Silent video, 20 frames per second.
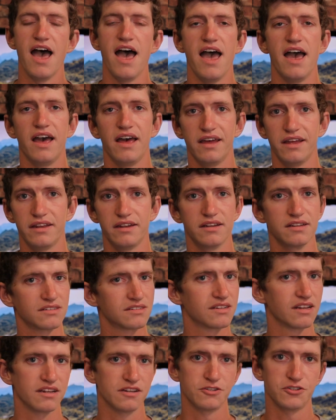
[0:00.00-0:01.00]
And
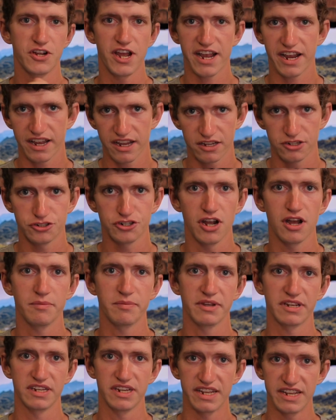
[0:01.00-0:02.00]
instead of dragging and
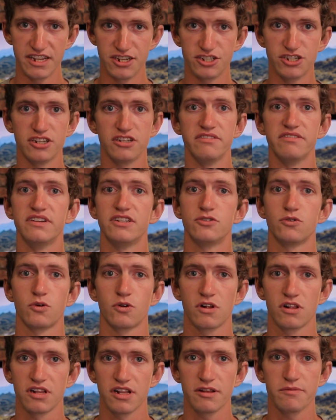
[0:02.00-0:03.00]
dropping to each individual
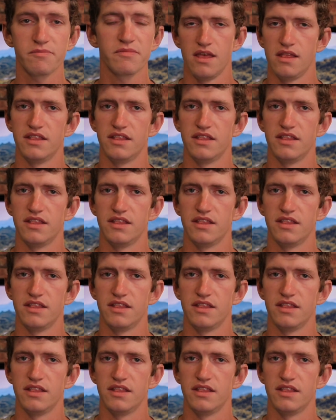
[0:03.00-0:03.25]
clip,